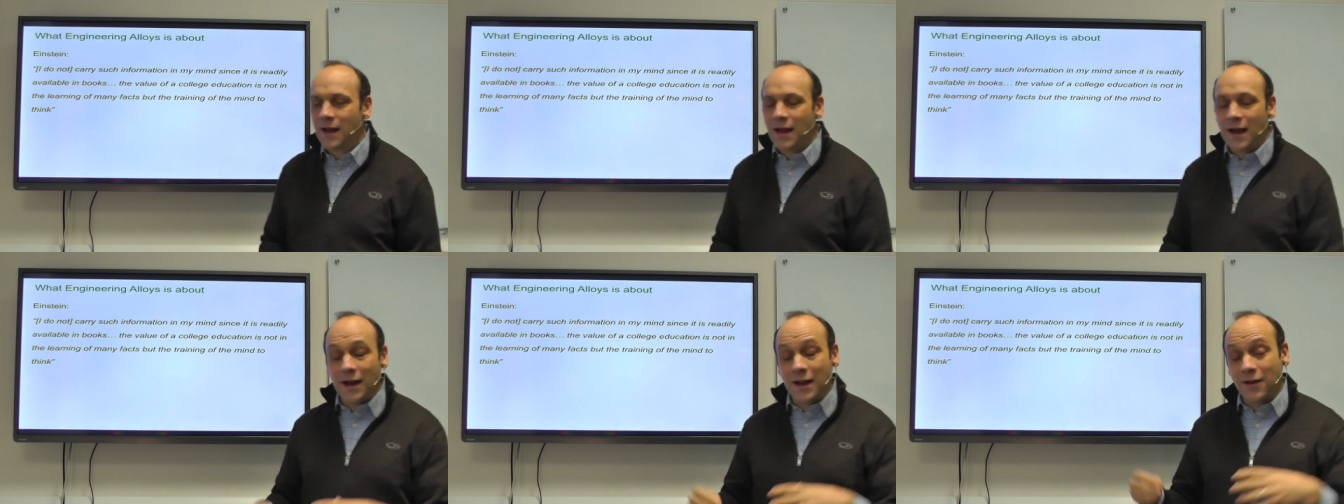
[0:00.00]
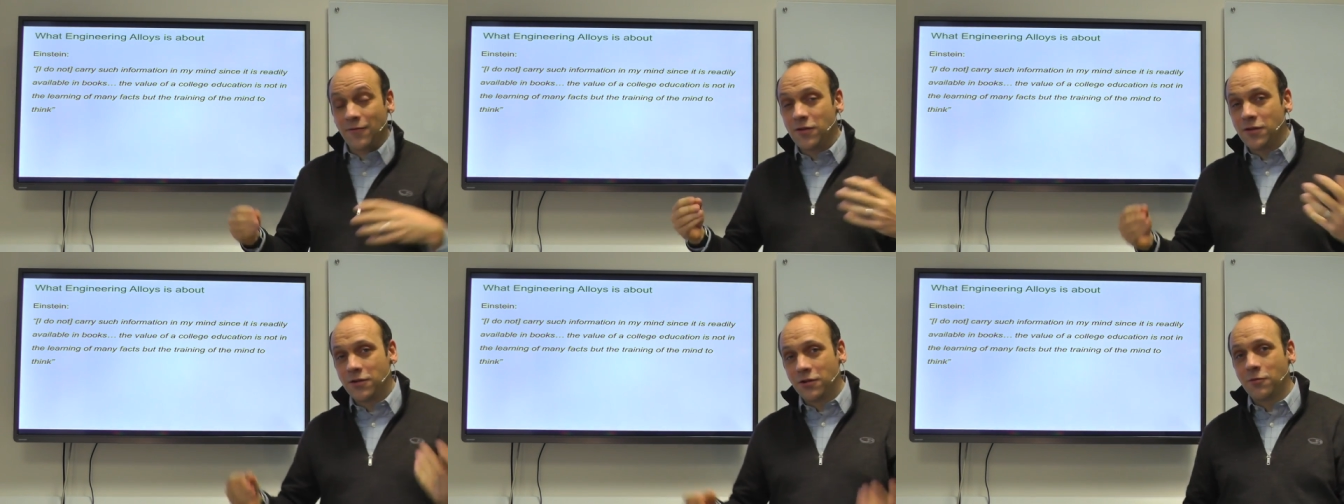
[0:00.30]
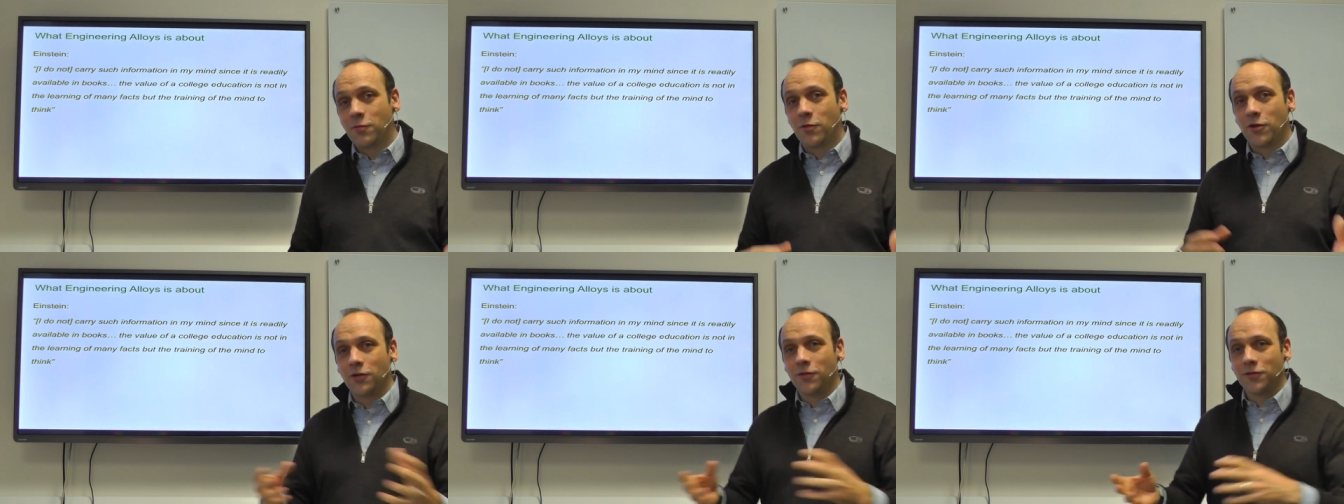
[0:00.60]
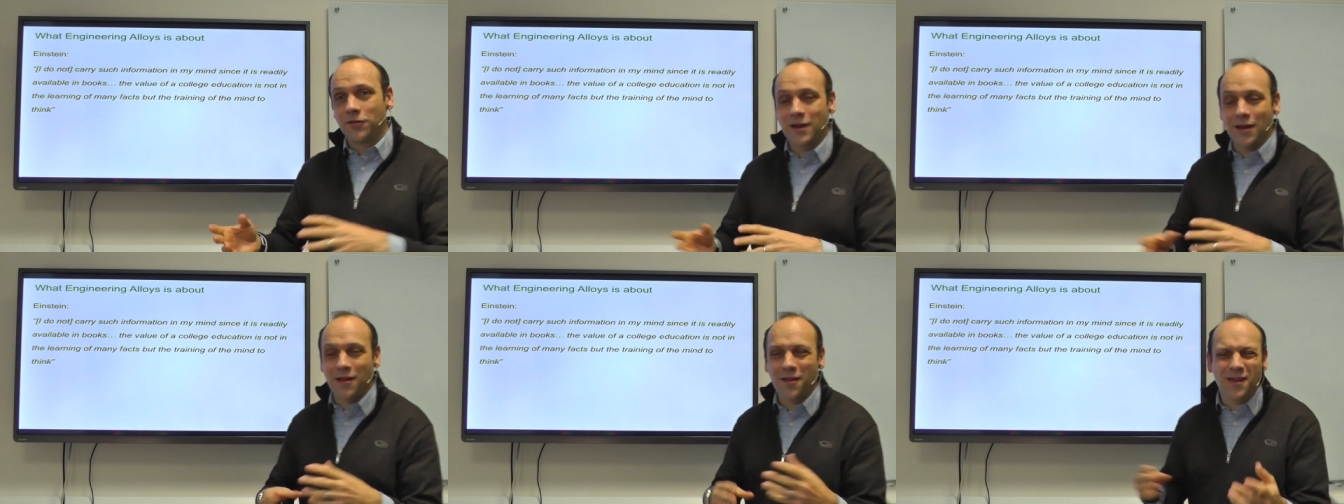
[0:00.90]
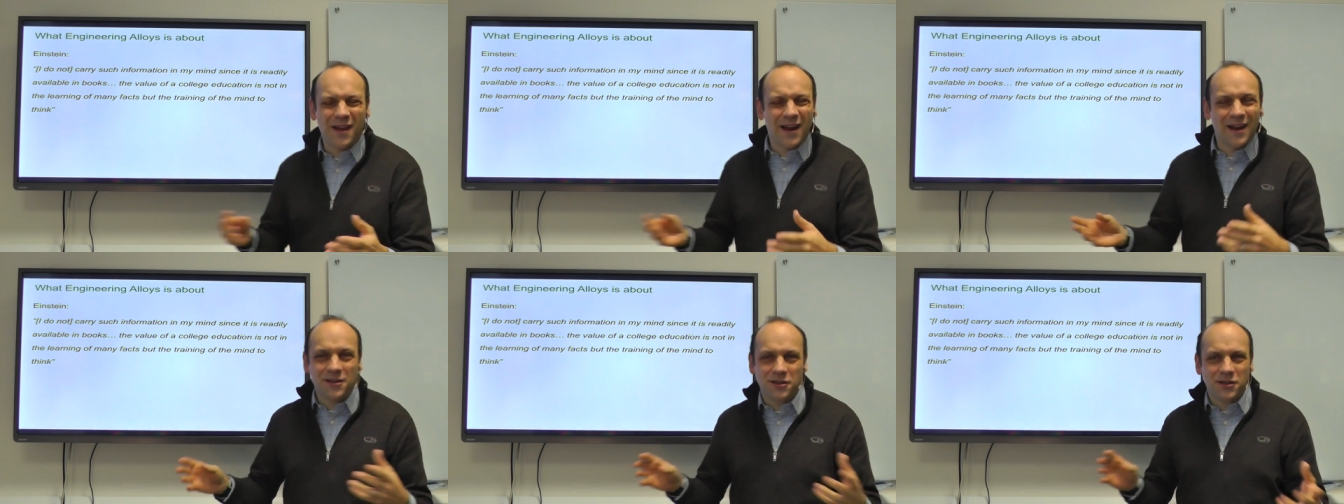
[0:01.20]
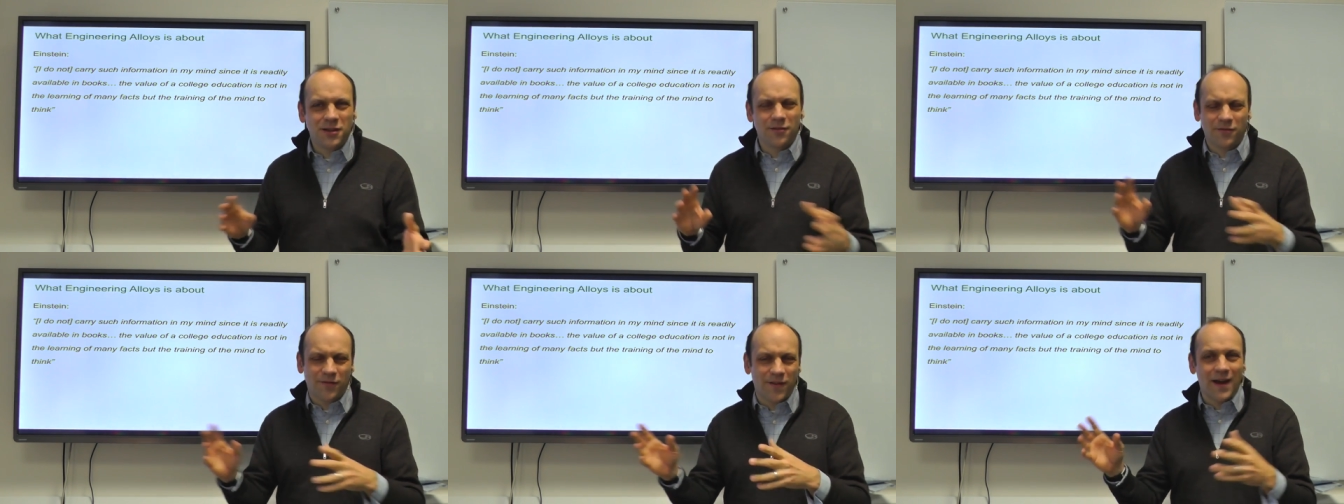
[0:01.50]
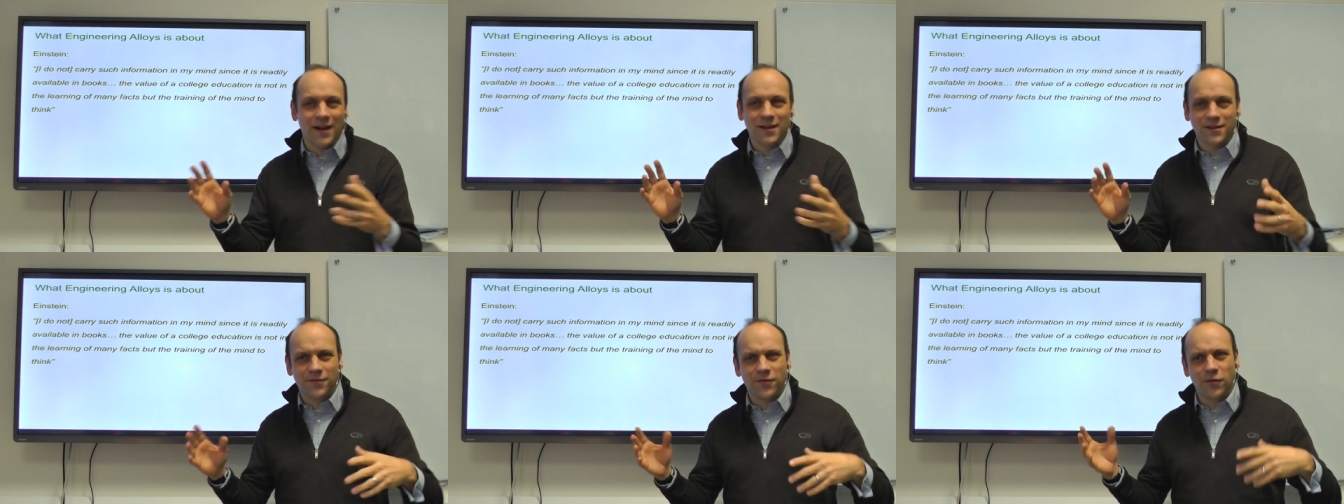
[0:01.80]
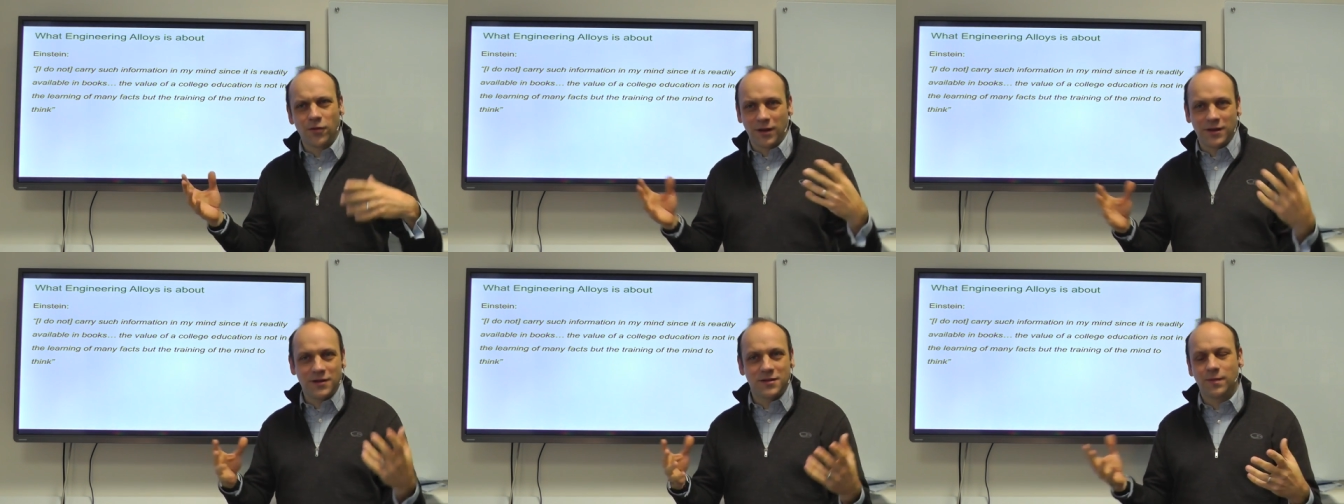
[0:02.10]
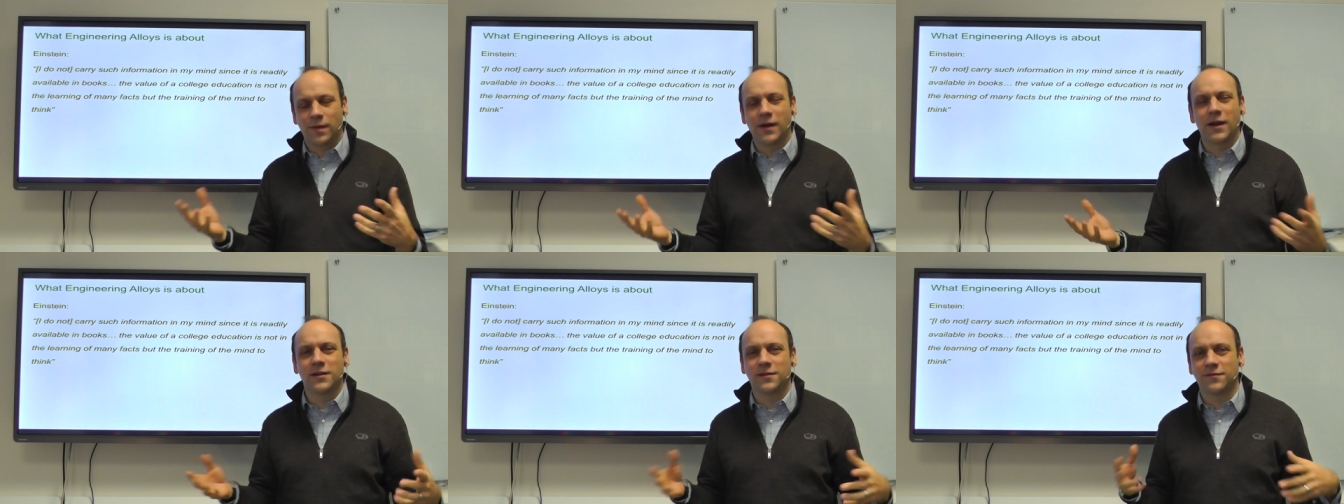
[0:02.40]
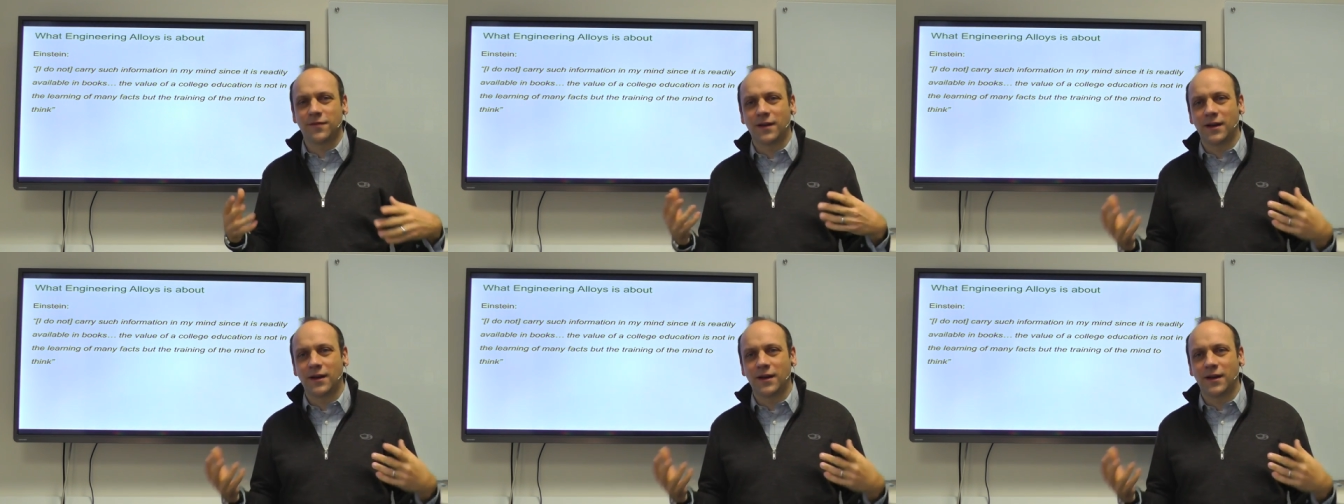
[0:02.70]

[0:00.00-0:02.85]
And if you do put it all together, then actually the facts fall into place